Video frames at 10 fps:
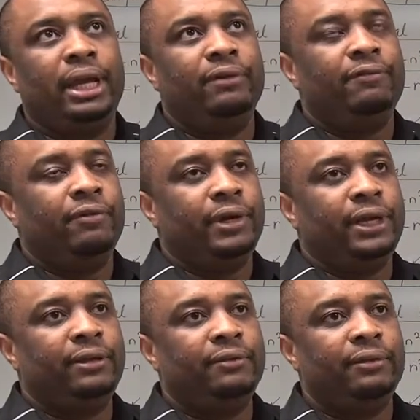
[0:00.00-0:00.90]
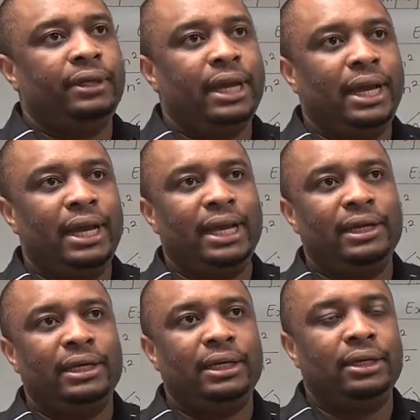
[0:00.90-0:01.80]
8, 40. Yeah, 8
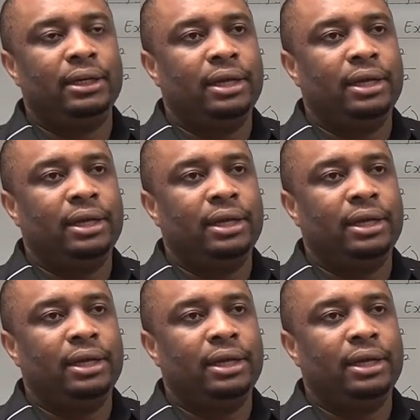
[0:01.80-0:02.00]
and